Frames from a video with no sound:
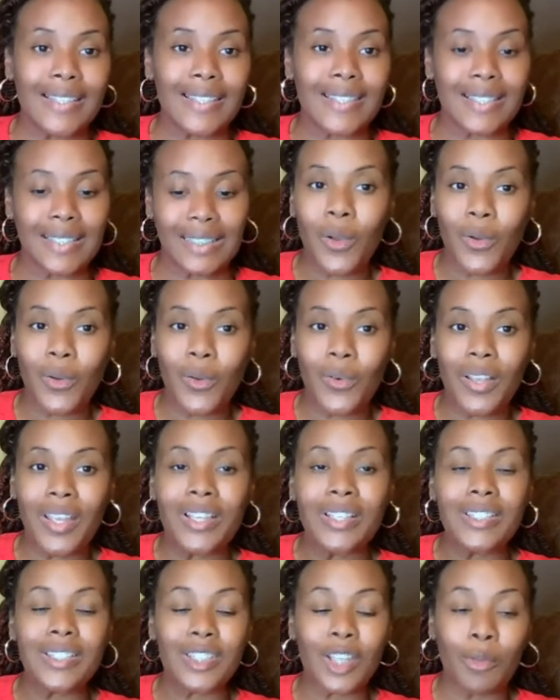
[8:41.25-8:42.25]
So,
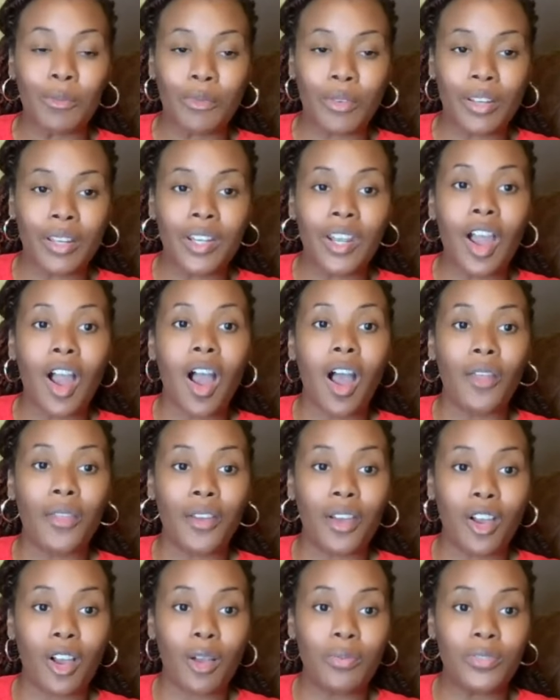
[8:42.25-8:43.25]
in summary, the
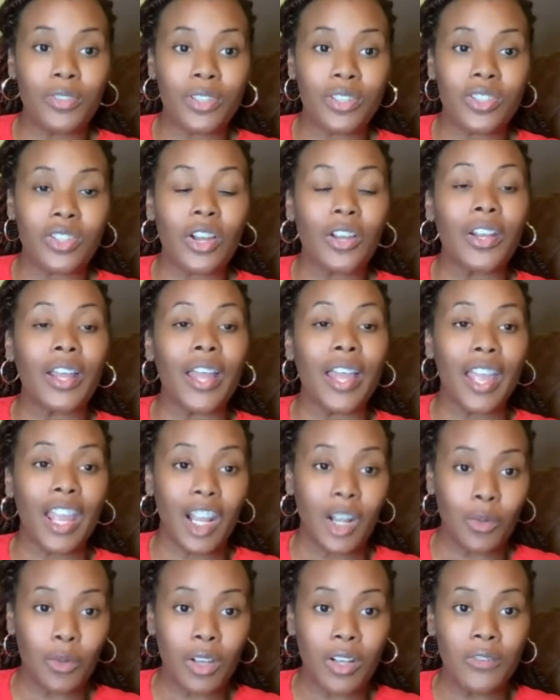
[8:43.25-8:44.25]
other options are the
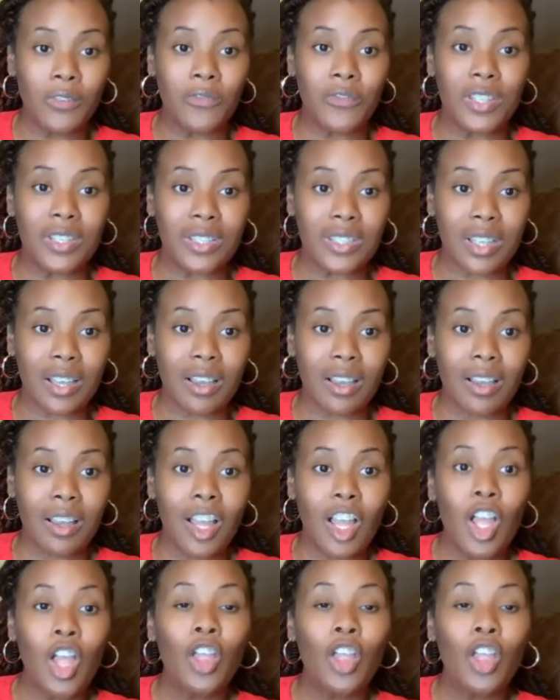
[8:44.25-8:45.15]
L1 visa,